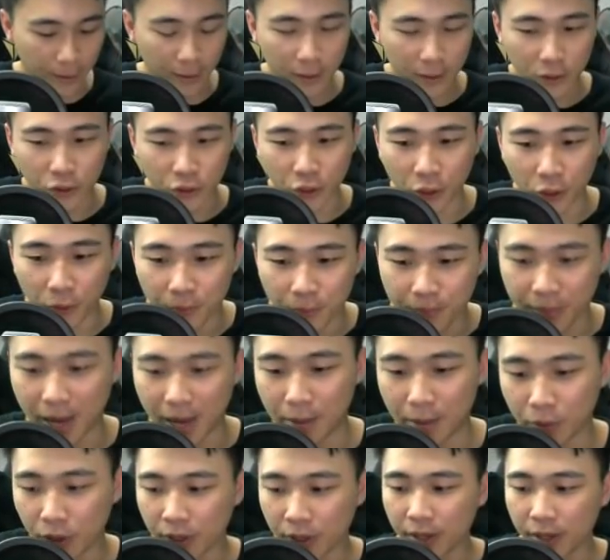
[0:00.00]
So
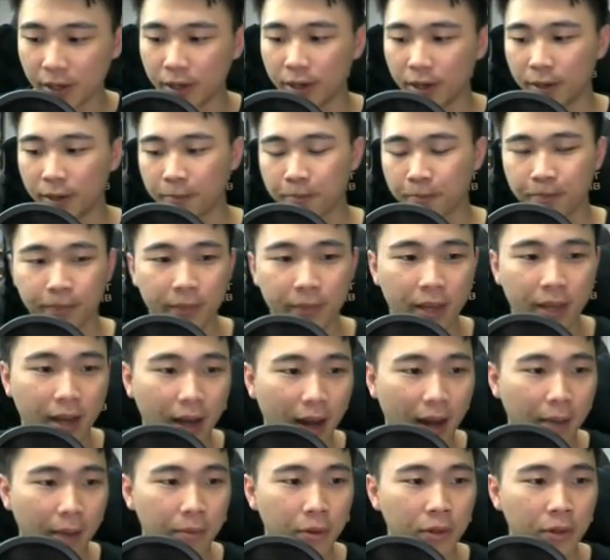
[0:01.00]
I'm gonna
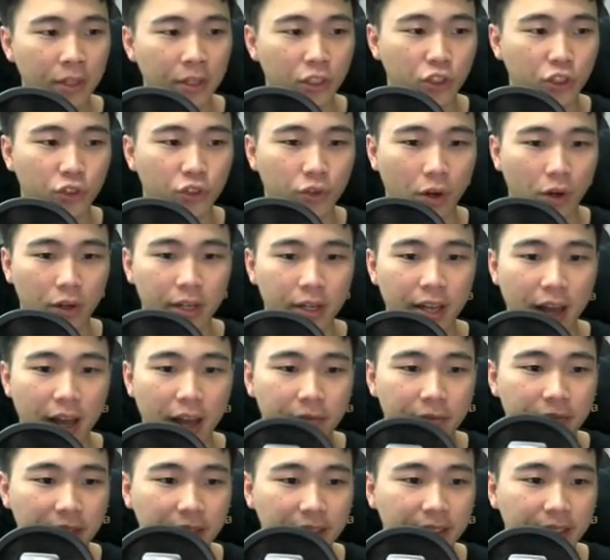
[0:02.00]
strongly
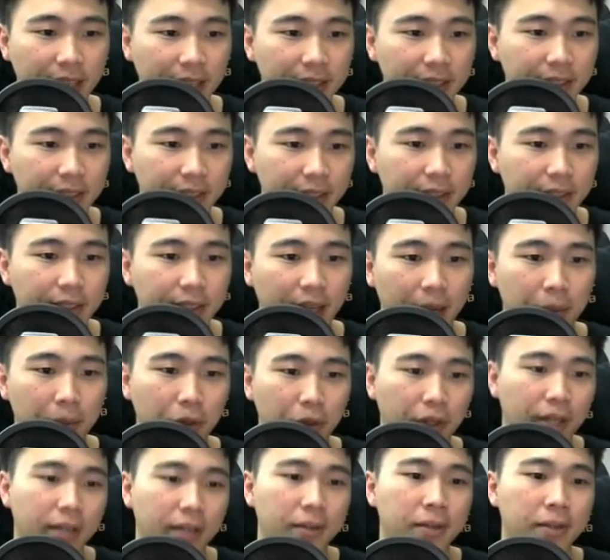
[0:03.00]
emphasize this time,
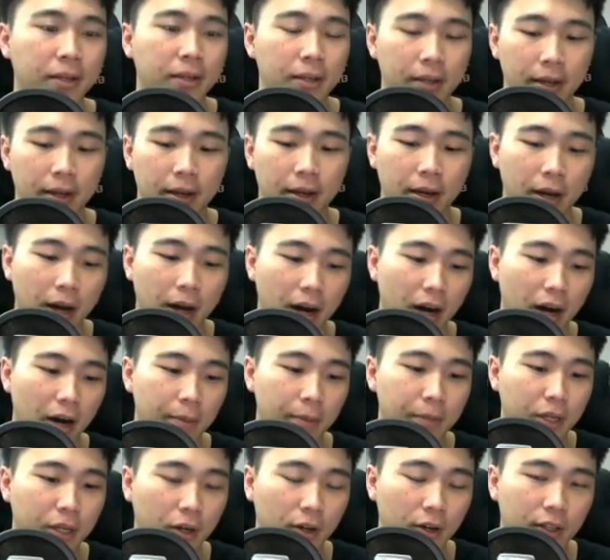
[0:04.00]
okay?
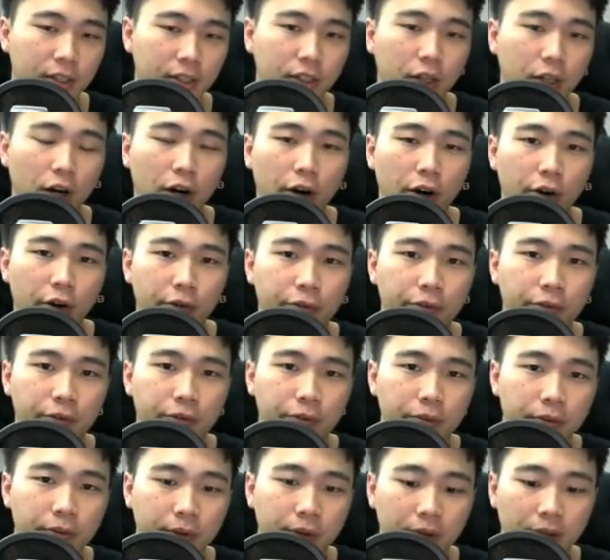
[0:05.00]
Because of
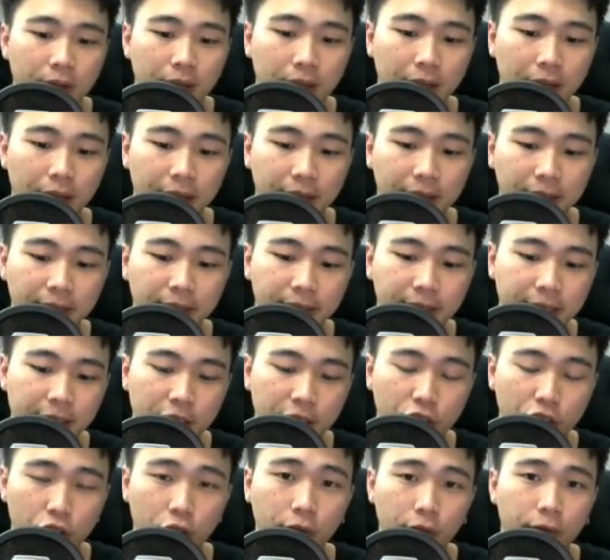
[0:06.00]
latency
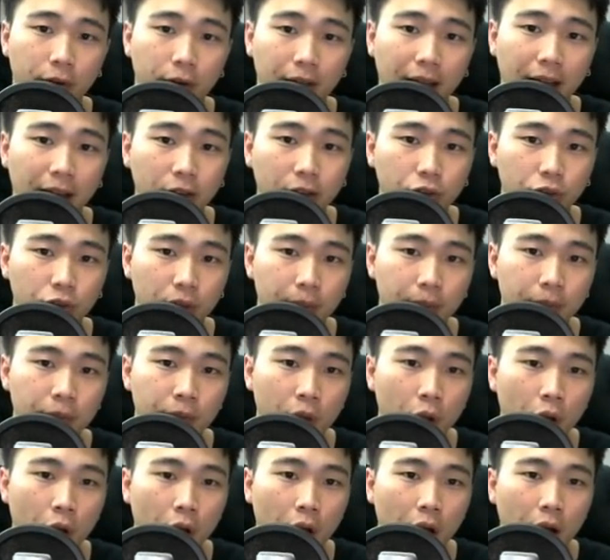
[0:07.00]
issue for live stream,
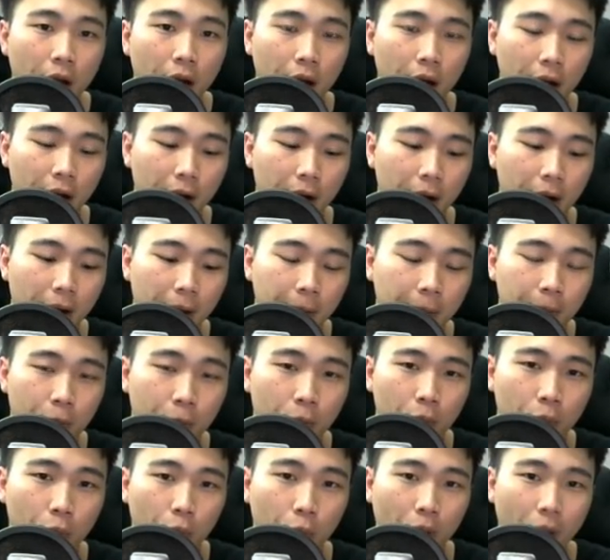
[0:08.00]

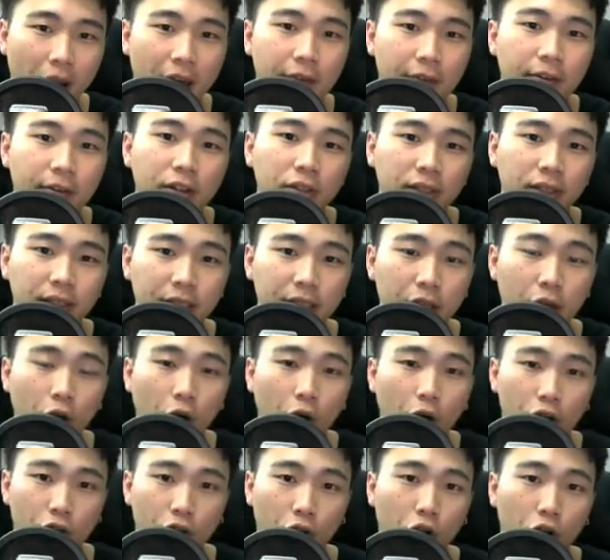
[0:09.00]
whatever you see
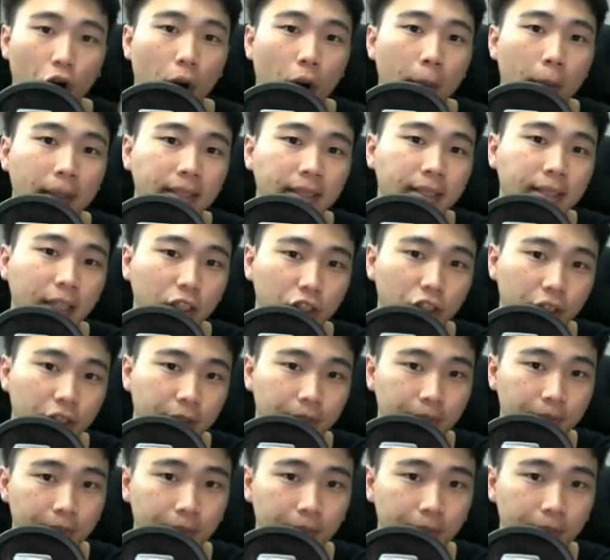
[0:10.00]
on your comment section,